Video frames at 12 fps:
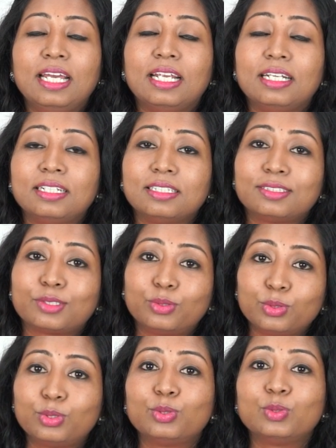And it is
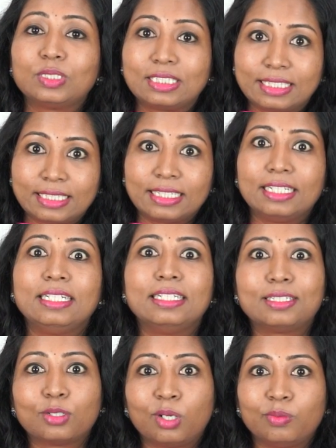good to strain
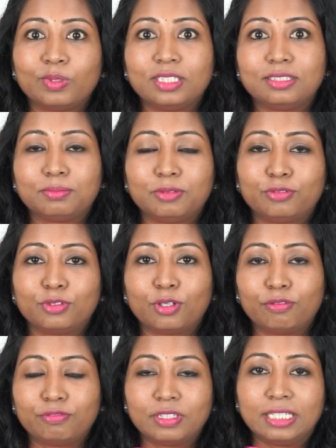it always before
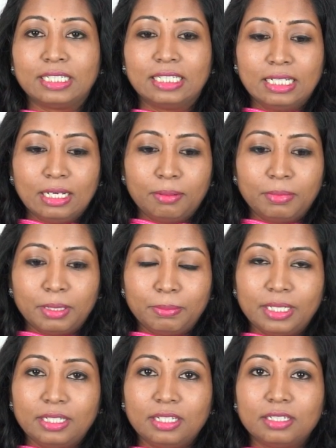offering.
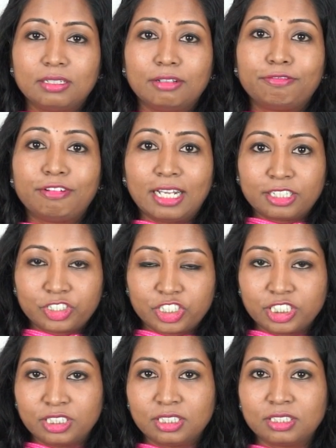Maybe the
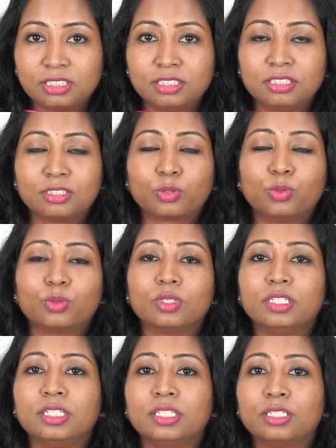flesh in the
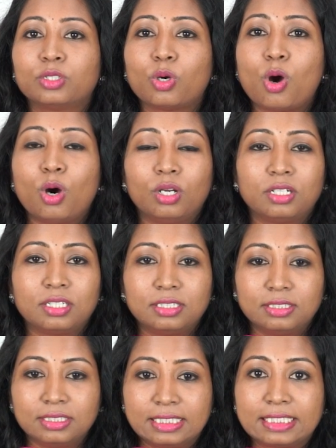coconut,
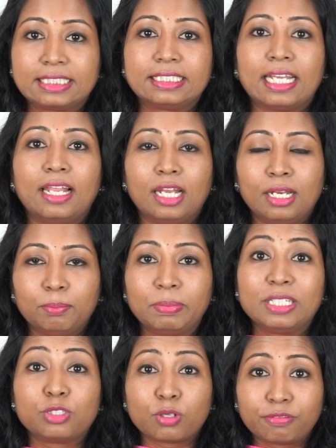or the shell,
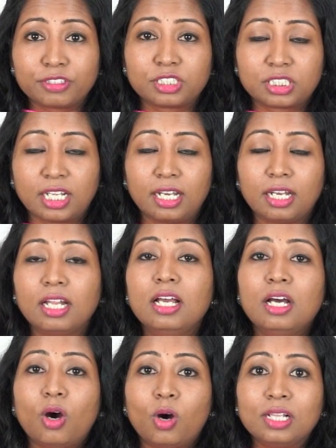piece of a shell.
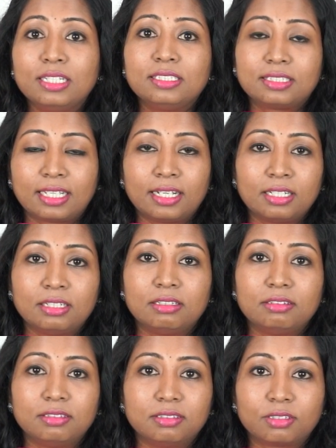All these
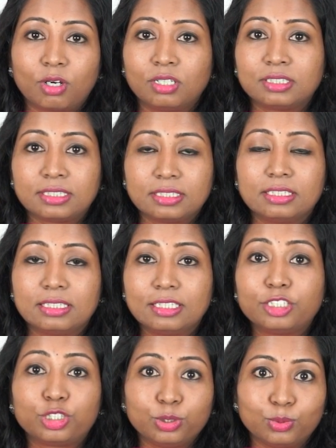can cause
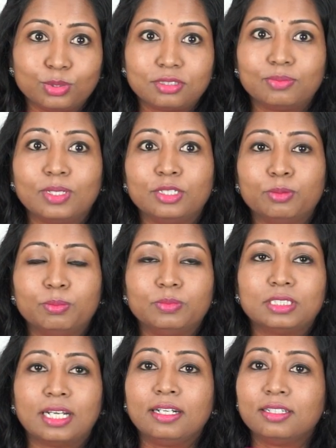issues when your
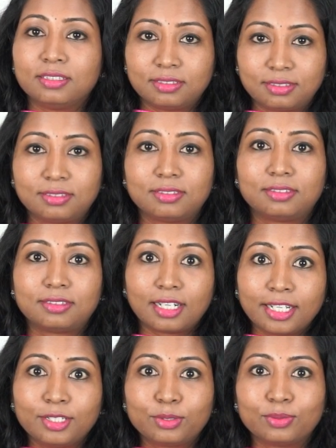child is
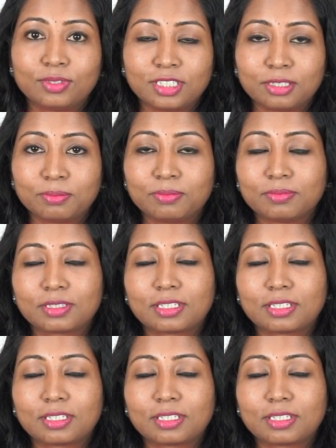trying to drink.